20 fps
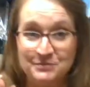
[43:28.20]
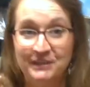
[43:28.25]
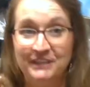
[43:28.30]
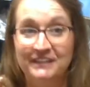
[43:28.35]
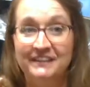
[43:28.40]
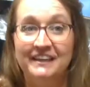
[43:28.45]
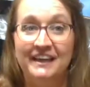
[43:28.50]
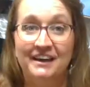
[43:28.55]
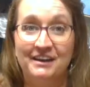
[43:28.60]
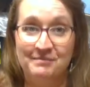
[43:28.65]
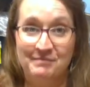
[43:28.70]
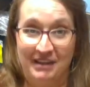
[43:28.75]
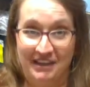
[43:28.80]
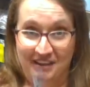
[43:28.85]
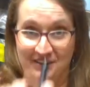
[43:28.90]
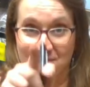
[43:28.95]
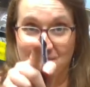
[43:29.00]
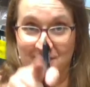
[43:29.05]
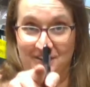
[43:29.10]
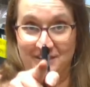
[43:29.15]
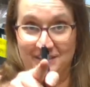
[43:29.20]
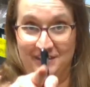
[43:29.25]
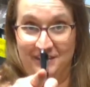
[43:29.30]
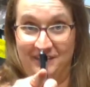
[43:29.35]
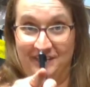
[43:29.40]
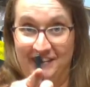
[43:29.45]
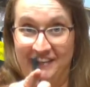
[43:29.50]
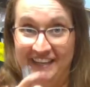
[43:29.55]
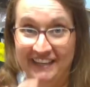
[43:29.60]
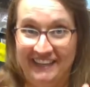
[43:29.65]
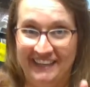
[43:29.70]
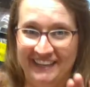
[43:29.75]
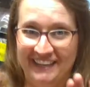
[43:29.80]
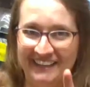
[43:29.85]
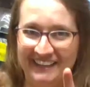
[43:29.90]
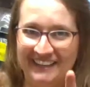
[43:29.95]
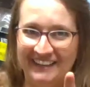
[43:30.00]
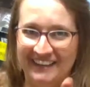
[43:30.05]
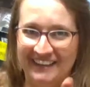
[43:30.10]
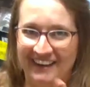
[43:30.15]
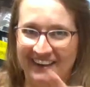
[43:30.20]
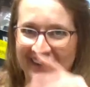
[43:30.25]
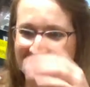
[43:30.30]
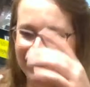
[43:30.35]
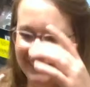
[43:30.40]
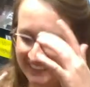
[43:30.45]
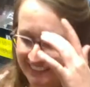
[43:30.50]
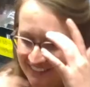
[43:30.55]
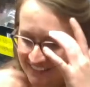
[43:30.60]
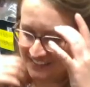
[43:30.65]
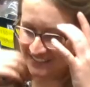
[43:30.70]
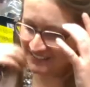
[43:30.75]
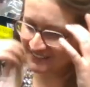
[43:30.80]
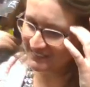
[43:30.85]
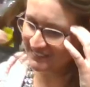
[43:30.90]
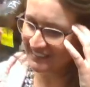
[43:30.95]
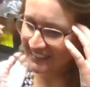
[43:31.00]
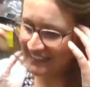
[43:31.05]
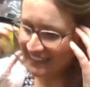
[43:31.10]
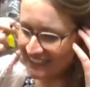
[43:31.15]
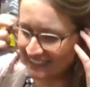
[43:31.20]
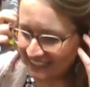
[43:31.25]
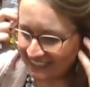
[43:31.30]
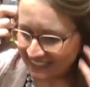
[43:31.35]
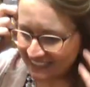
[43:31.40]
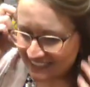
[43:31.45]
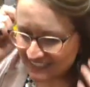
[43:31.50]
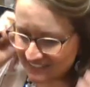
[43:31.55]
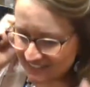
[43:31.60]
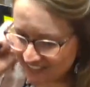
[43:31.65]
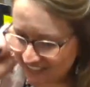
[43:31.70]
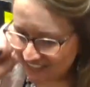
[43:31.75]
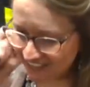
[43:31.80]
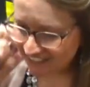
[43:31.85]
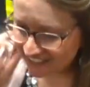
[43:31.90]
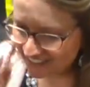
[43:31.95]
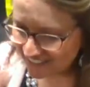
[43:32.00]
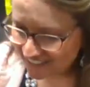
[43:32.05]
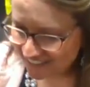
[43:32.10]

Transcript: really out of my comfort zone on YouTube. It's funny.